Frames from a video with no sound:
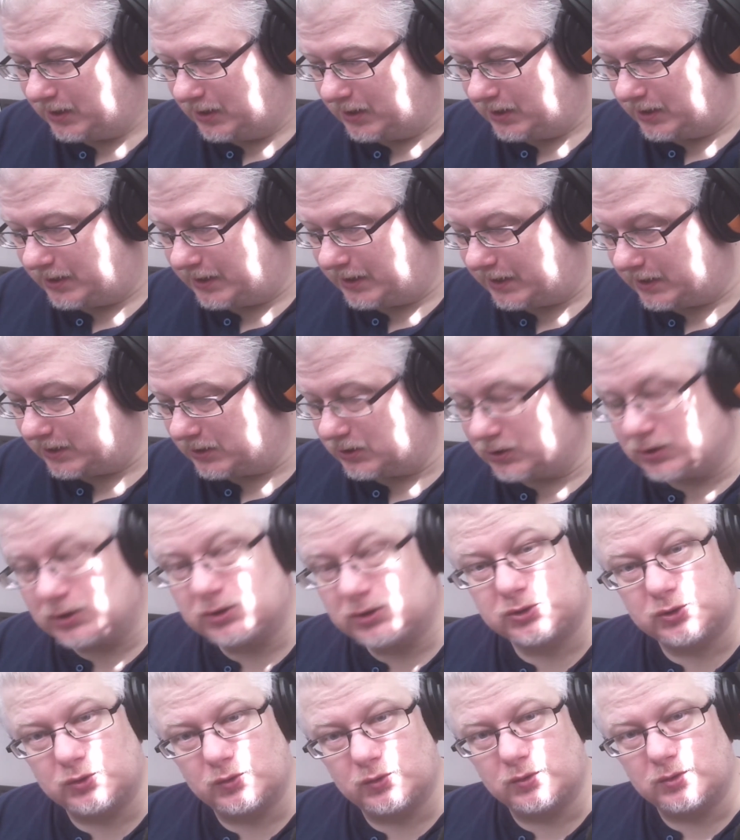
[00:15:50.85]
then you
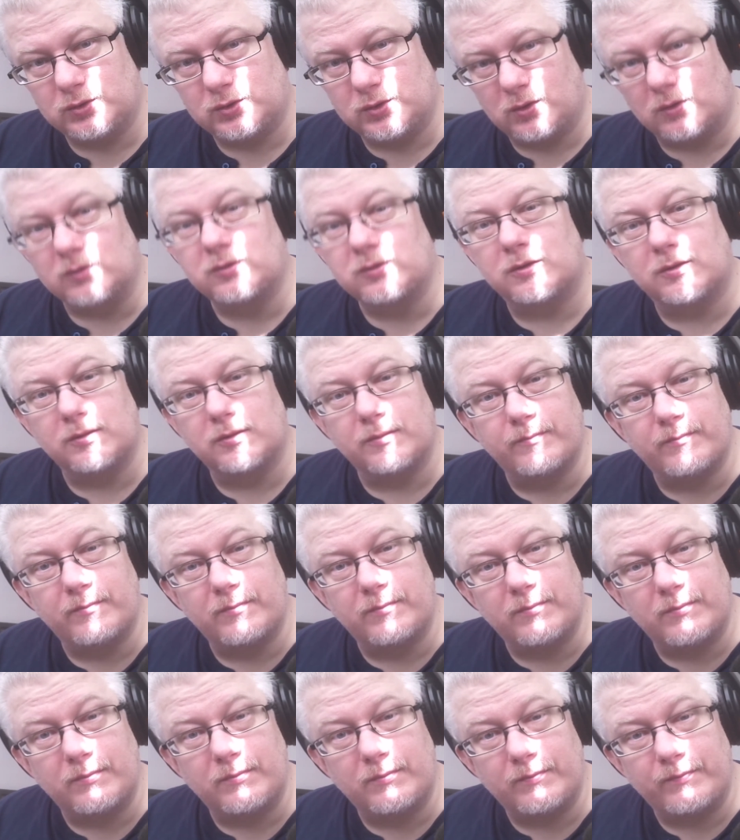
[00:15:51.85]
should not.
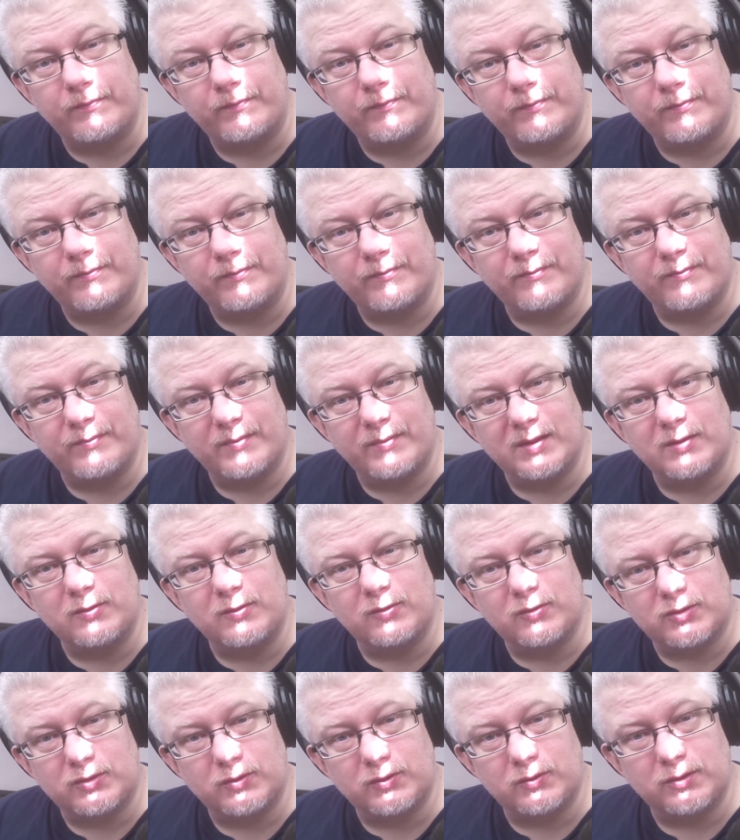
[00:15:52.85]

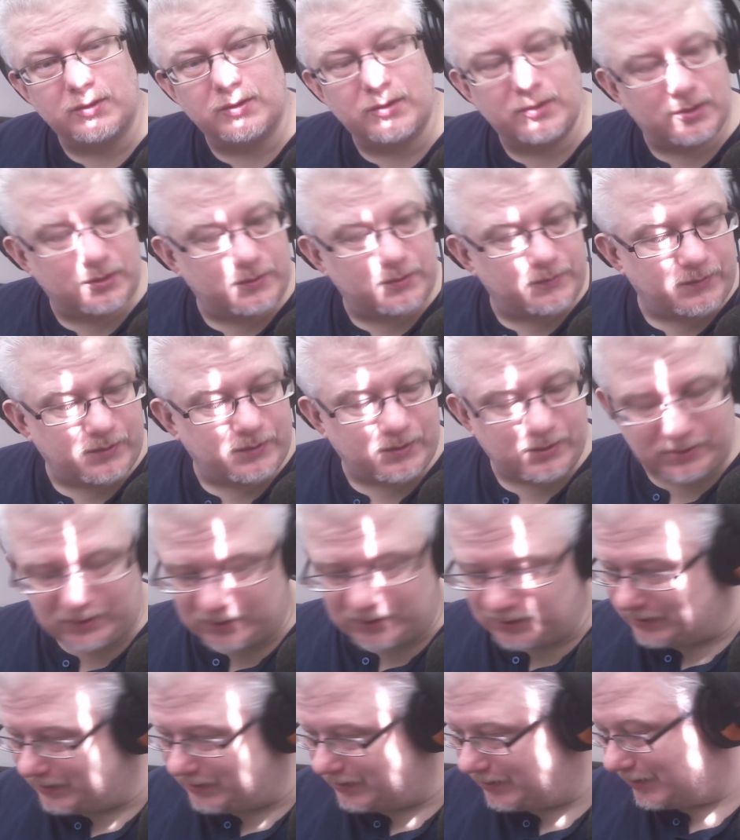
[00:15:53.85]
You should
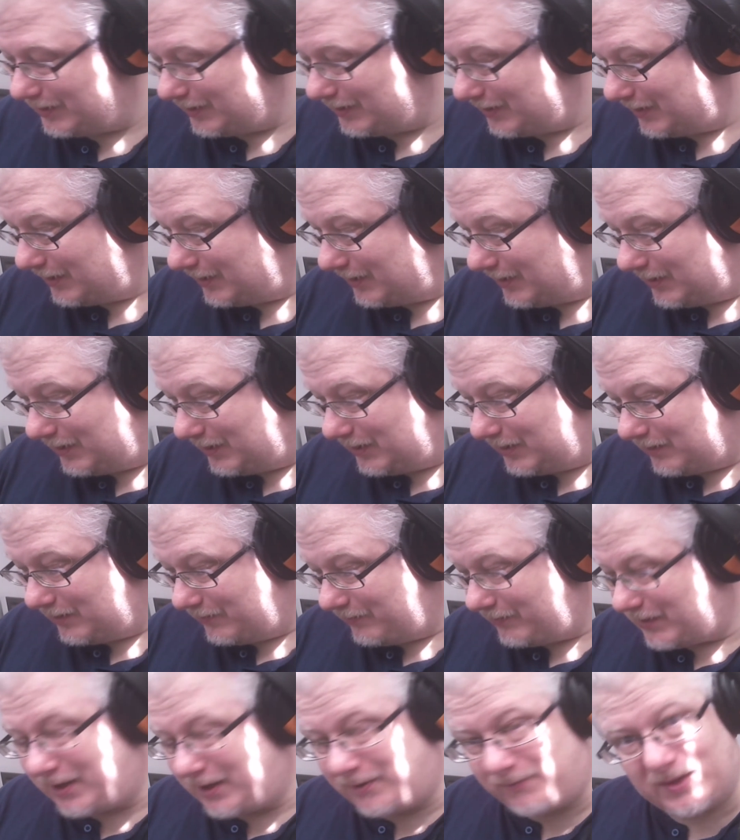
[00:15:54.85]

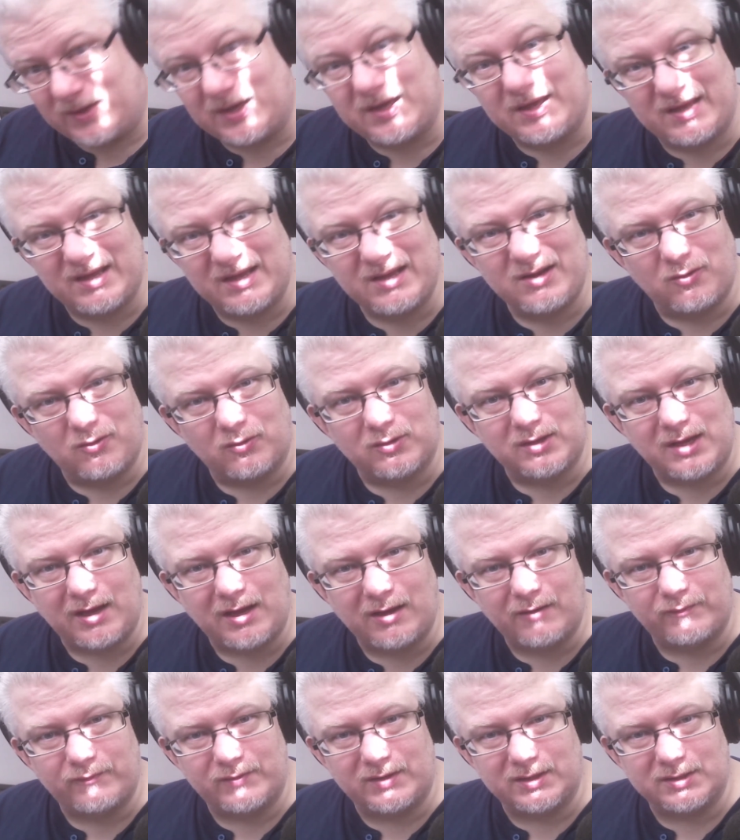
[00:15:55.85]
maybe not
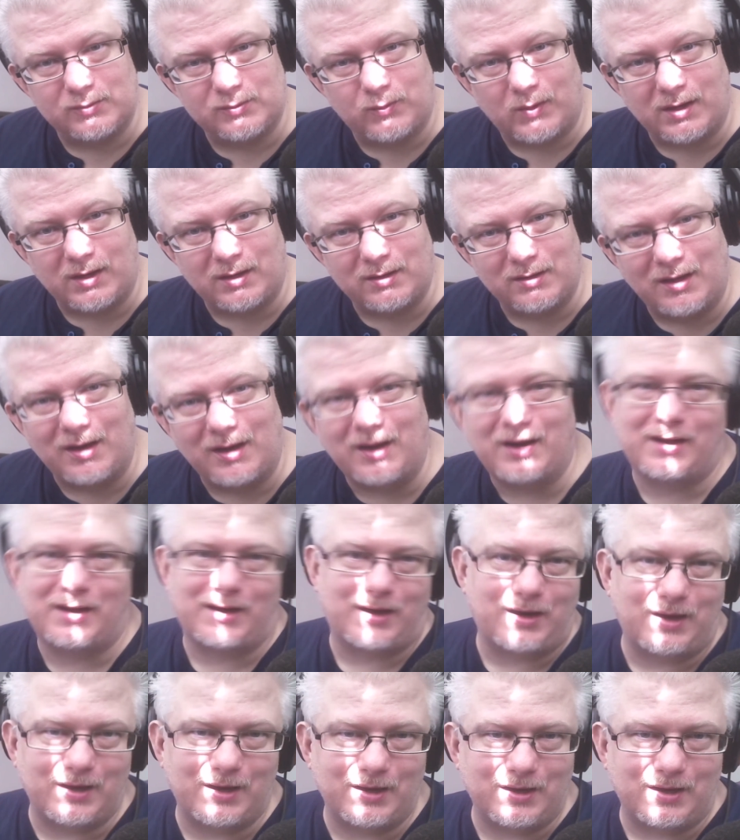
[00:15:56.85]
have this one.
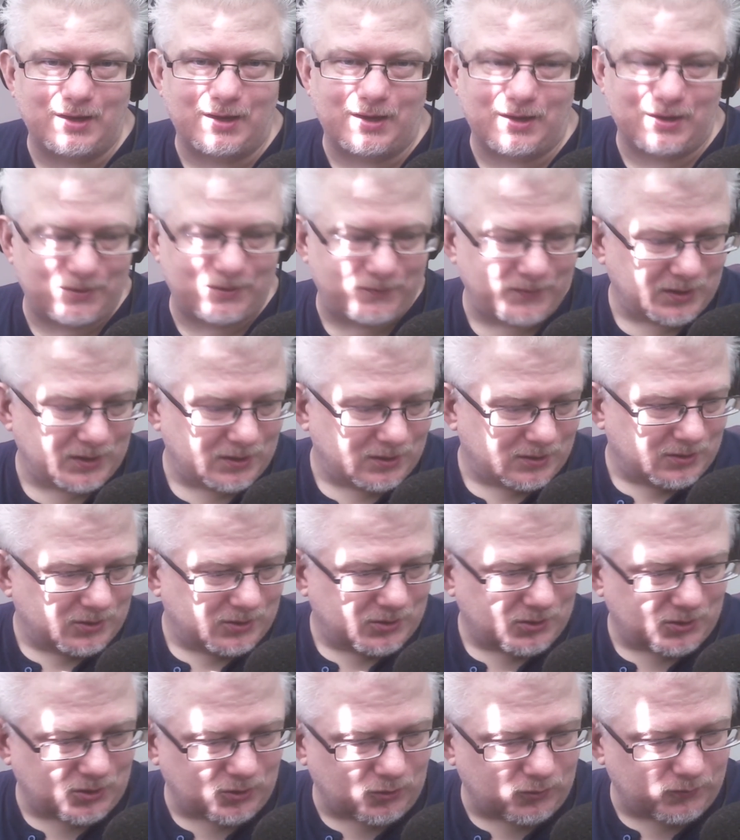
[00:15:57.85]
Hi.
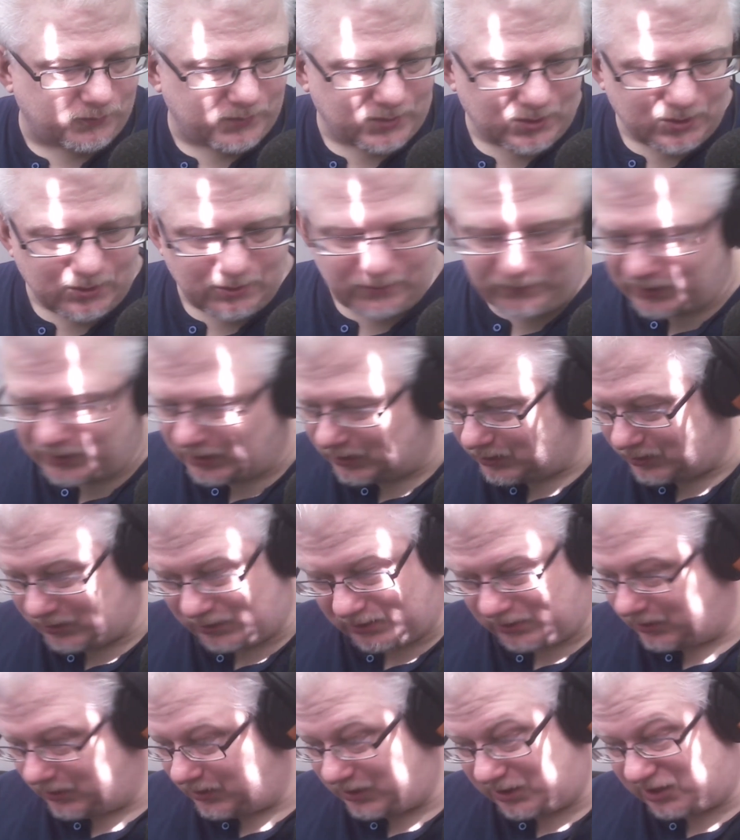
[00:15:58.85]
No, but
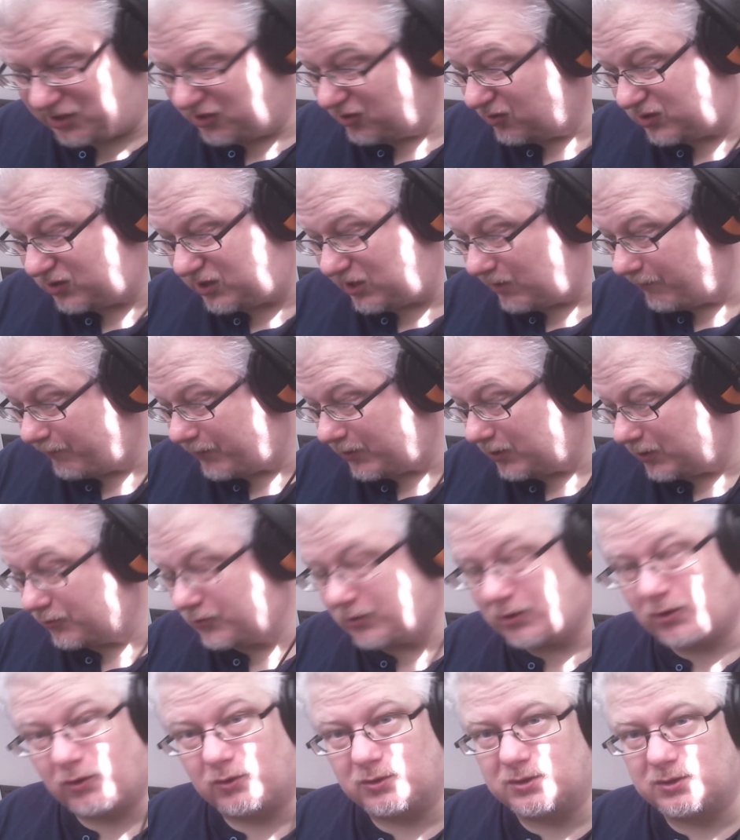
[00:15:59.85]
it's so simple.
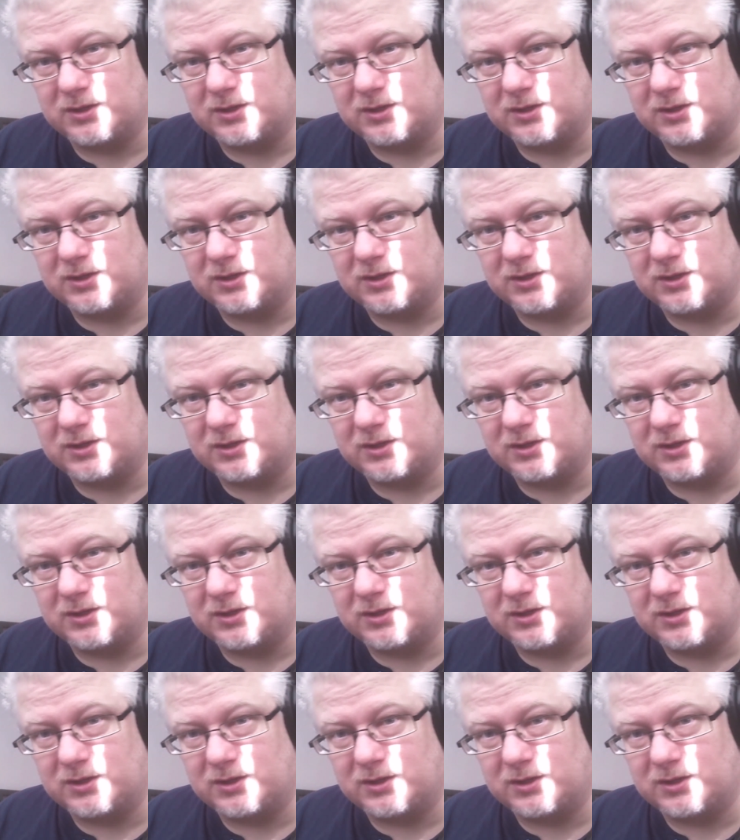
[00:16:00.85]
You don't